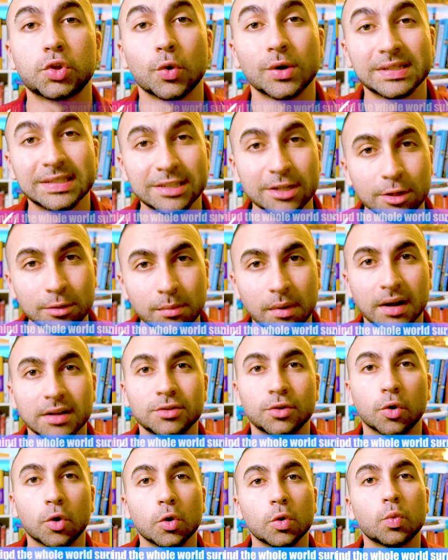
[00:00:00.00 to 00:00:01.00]
To a still
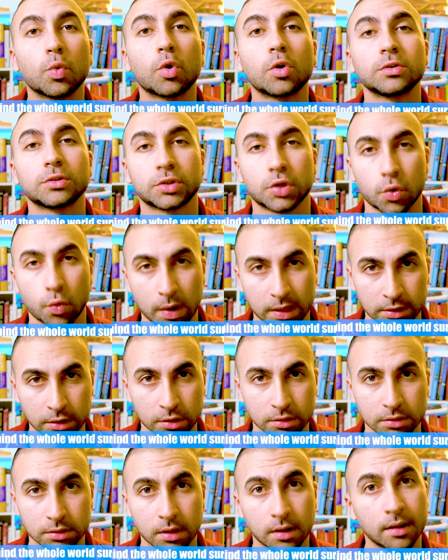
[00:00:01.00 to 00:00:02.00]
mind, the whole world
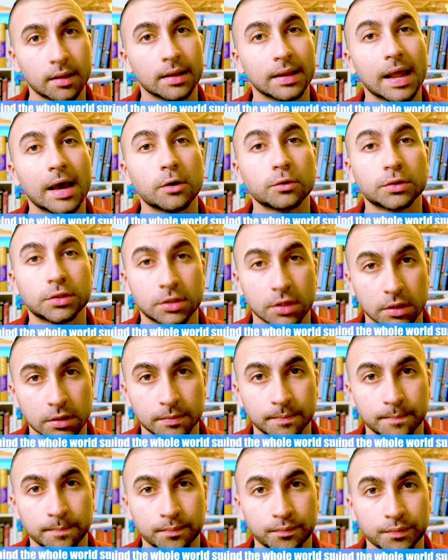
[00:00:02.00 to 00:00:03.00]
surrenders. Lao Tzu.
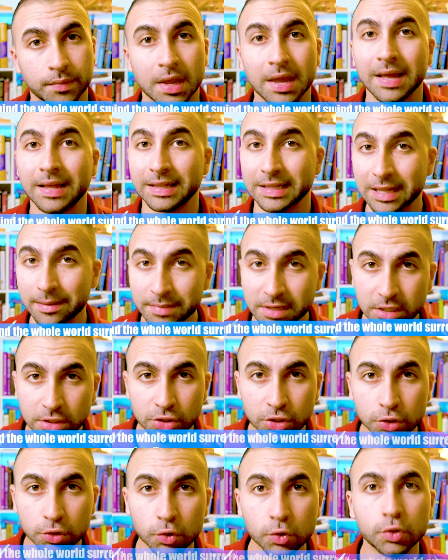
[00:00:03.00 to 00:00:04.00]
Let me
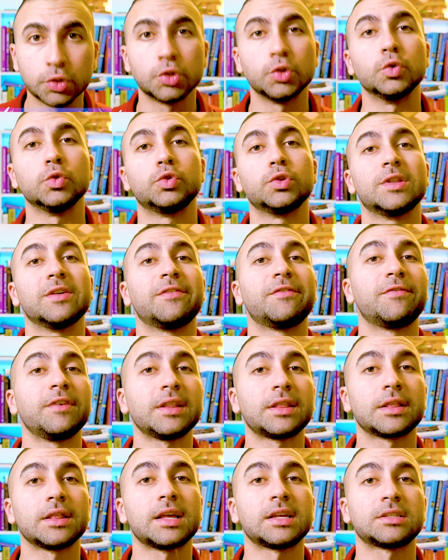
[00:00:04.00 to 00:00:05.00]
introduce you to the
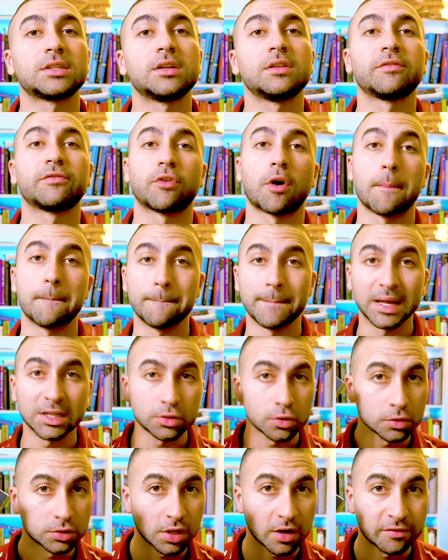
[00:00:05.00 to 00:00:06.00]
5th lesson from
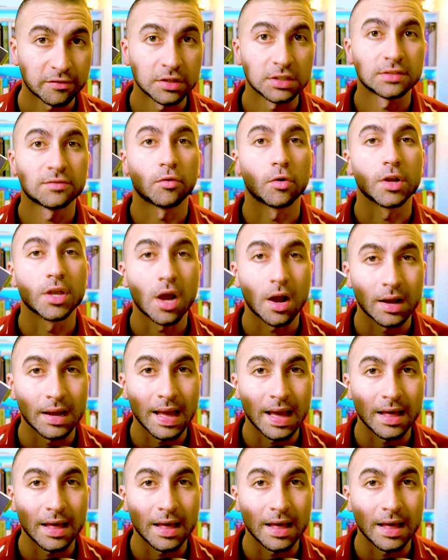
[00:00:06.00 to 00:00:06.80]
Mental Toughness for Young